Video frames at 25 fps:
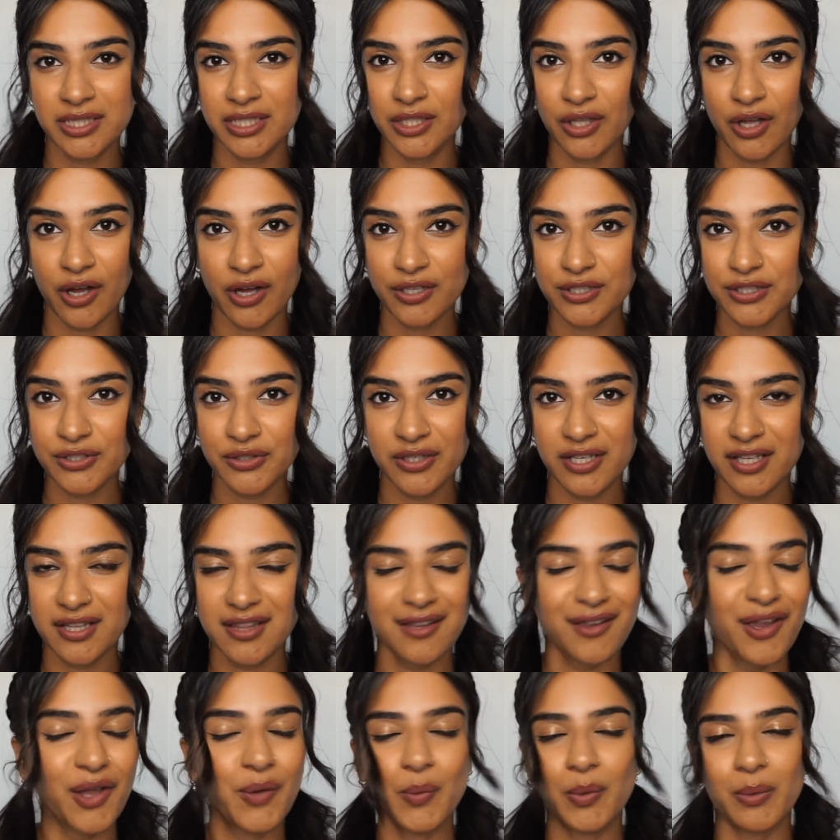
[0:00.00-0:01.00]
locks or
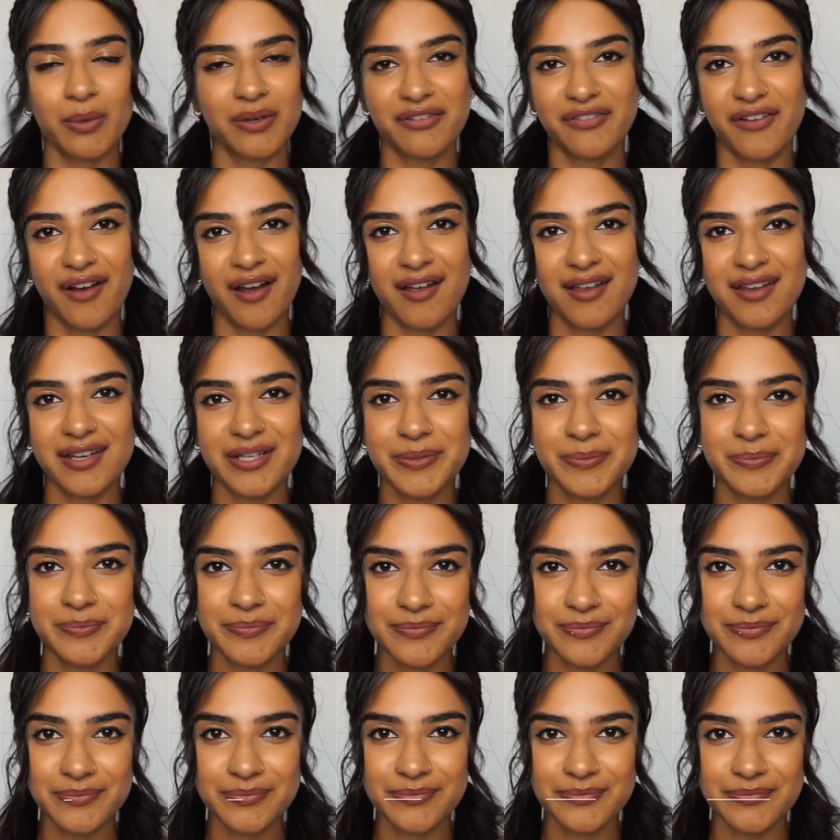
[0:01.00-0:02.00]
anything, and we were fine.
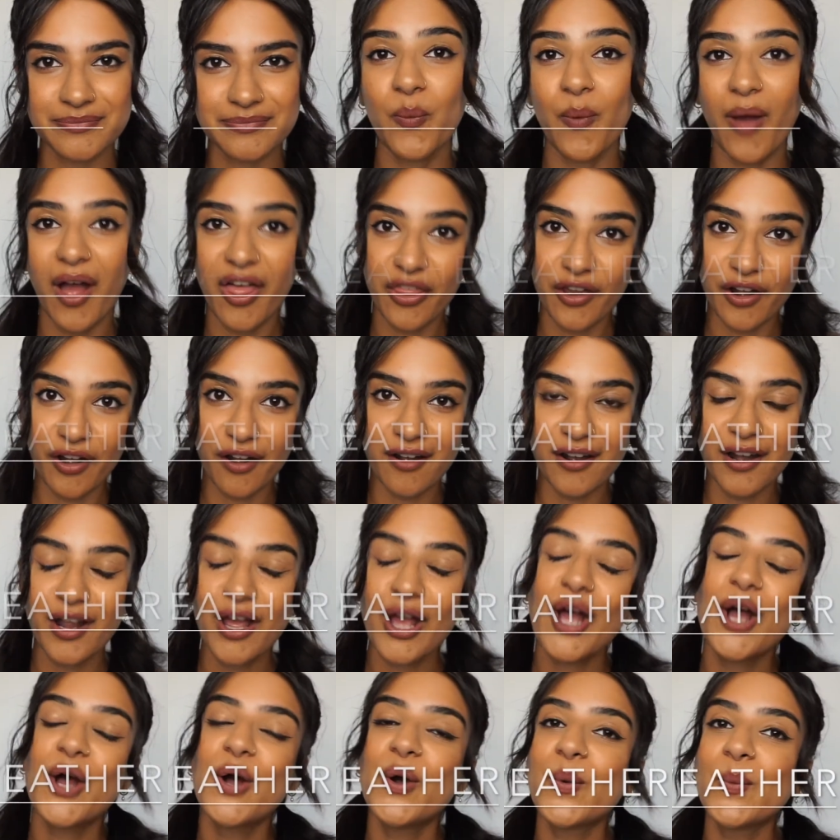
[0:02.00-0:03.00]
Weather.
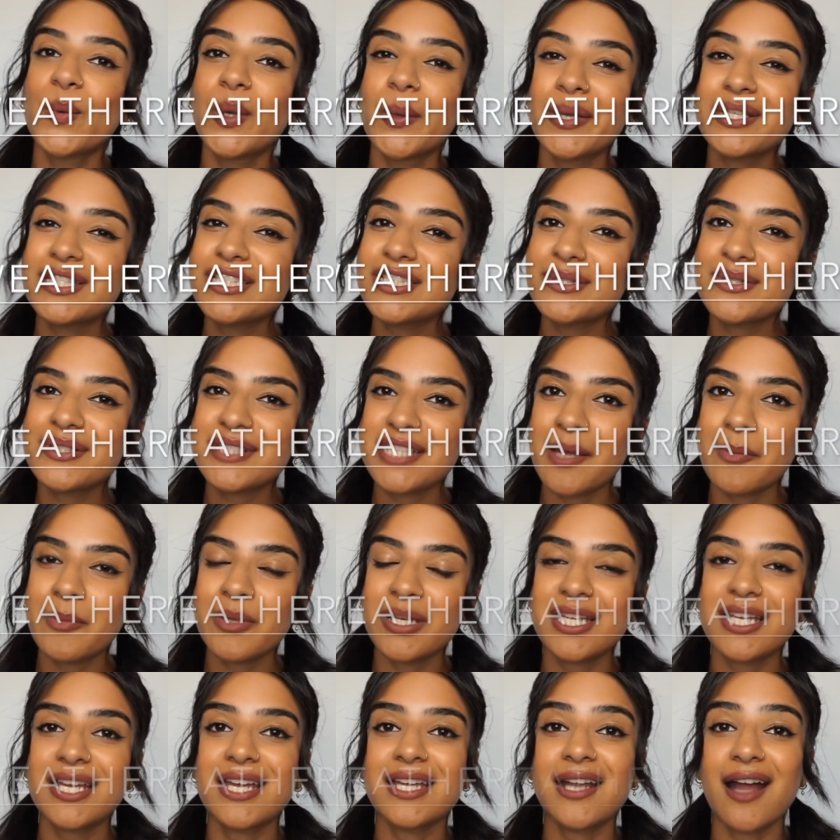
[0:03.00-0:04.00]
We went to
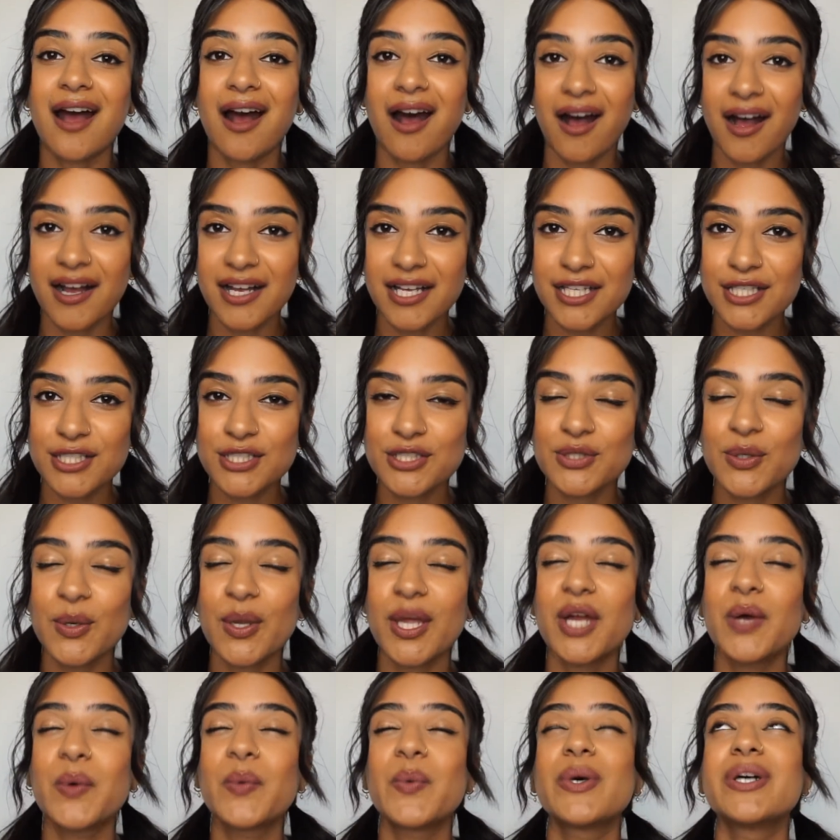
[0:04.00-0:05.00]
Yosemite in August, so
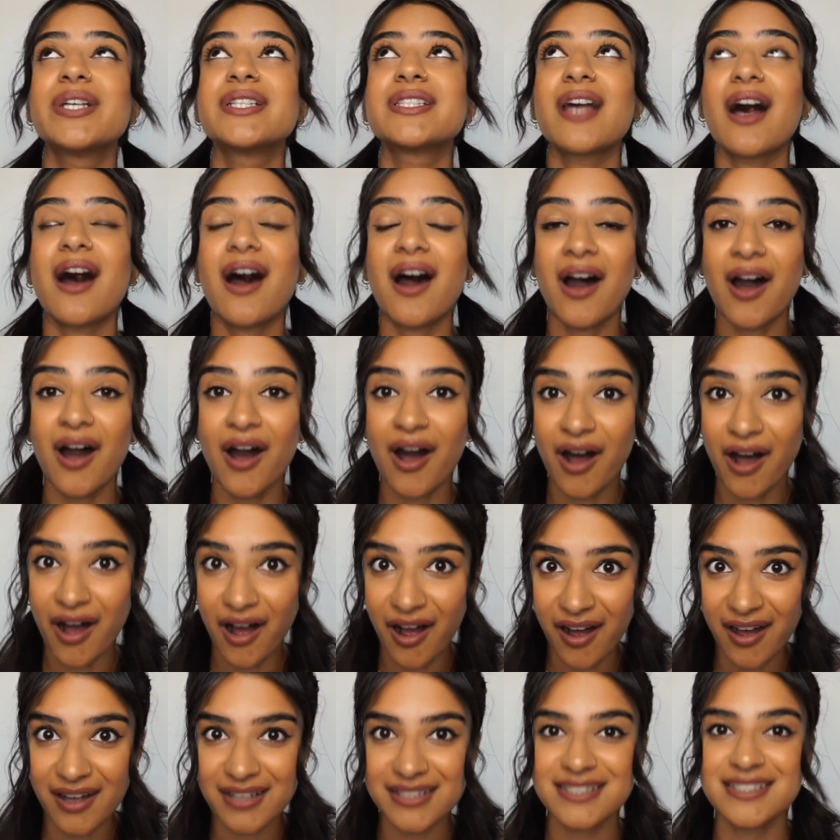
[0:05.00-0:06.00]
it was
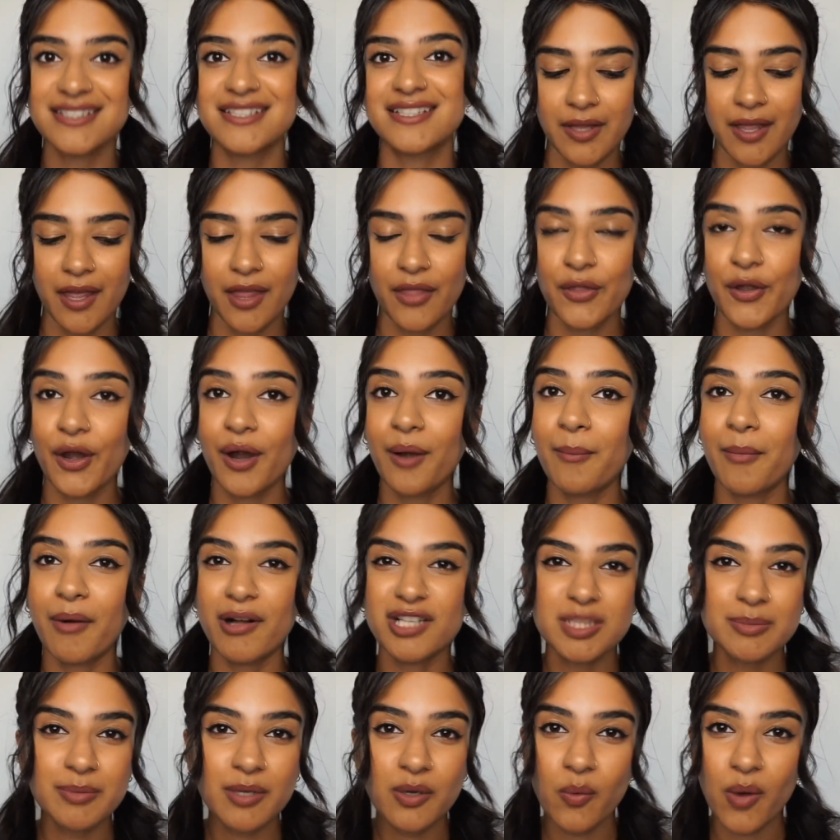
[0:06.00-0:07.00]
hot. There are
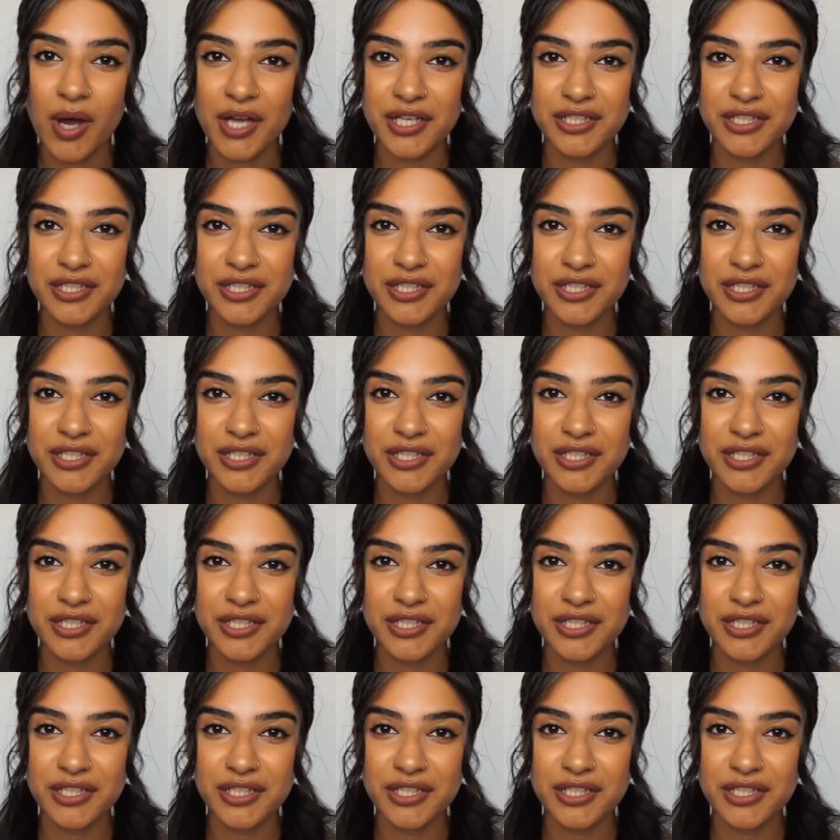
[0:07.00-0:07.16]
multiple water